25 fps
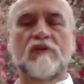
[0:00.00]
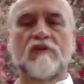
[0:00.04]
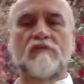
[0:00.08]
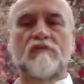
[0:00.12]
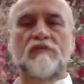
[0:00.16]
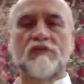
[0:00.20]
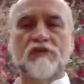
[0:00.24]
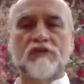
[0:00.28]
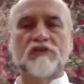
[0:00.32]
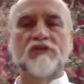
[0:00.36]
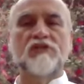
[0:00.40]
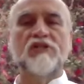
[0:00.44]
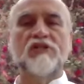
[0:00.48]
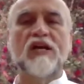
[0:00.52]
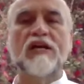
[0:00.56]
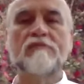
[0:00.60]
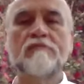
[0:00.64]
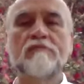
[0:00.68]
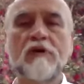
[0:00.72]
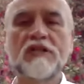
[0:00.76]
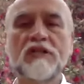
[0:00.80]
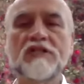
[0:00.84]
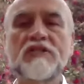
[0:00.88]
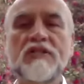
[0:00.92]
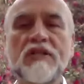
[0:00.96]
For the Jain
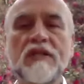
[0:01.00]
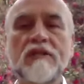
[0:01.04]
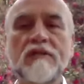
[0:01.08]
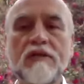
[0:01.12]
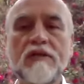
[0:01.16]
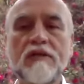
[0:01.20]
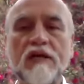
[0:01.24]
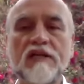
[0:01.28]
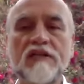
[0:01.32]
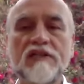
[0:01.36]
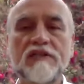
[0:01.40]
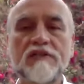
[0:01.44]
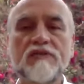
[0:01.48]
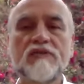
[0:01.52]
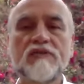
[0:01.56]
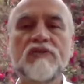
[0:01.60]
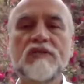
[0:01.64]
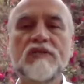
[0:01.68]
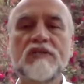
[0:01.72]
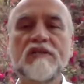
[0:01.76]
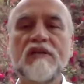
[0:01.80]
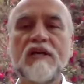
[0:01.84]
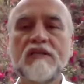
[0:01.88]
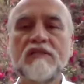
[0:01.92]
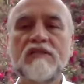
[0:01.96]
monks and
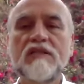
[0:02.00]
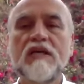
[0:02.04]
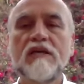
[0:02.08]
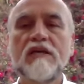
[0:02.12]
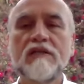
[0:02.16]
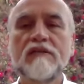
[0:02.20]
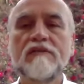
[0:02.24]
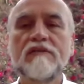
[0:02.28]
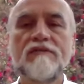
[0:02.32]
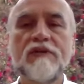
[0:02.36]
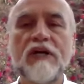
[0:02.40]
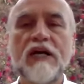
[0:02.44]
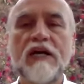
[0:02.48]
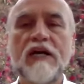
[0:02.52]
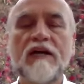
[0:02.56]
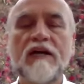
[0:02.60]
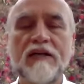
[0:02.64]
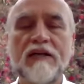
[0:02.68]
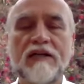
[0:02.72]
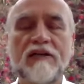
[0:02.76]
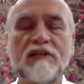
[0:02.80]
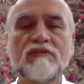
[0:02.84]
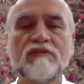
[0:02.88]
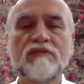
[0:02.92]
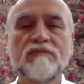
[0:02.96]
nuns, they take a
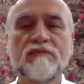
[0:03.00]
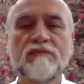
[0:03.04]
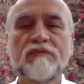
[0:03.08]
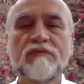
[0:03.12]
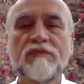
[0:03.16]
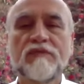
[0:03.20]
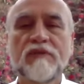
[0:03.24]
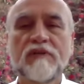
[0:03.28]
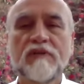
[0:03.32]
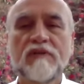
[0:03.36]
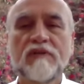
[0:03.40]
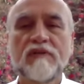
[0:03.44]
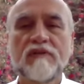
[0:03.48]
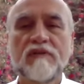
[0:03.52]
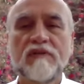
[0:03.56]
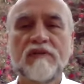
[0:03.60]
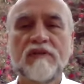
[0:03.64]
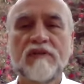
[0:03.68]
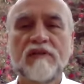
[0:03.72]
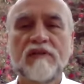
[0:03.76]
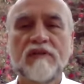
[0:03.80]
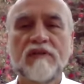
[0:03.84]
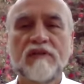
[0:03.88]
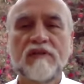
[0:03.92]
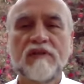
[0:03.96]
vow.
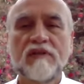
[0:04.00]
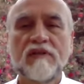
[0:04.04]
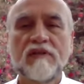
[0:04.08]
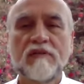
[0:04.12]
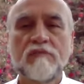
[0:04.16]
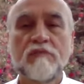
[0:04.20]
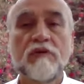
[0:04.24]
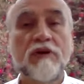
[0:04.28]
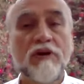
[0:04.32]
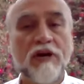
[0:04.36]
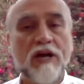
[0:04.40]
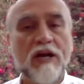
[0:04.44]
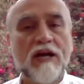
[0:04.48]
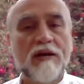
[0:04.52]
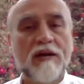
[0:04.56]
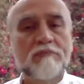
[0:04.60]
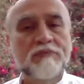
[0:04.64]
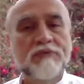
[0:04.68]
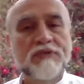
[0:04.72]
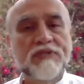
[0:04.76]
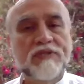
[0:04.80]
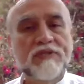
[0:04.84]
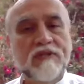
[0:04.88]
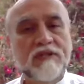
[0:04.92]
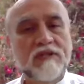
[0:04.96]

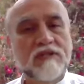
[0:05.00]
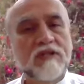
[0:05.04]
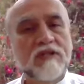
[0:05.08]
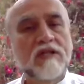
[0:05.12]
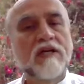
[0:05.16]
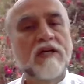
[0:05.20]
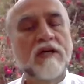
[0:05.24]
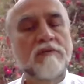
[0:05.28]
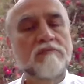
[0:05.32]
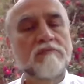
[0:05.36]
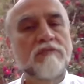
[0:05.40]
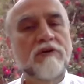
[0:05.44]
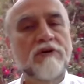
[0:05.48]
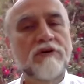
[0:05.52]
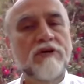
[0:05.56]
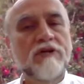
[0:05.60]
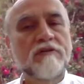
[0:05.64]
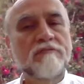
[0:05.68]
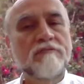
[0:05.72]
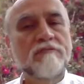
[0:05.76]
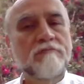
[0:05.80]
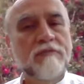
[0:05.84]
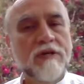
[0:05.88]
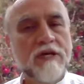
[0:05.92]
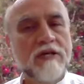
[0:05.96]
Perhaps
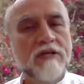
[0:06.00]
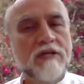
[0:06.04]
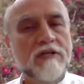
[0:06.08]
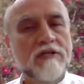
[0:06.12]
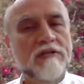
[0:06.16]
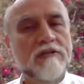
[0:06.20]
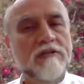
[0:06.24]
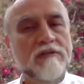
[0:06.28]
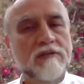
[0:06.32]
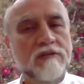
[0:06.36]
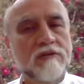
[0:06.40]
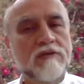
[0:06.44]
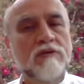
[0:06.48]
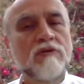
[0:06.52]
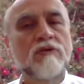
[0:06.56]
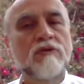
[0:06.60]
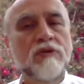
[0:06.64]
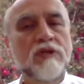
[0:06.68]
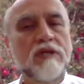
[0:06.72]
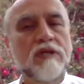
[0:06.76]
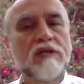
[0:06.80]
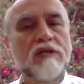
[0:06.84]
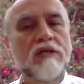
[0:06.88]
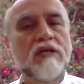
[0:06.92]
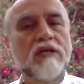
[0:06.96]
Digambara men,
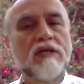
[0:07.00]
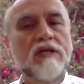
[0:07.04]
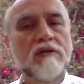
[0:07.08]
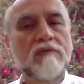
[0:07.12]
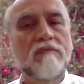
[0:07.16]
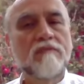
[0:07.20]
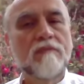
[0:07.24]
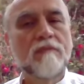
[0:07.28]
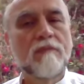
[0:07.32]
nudity.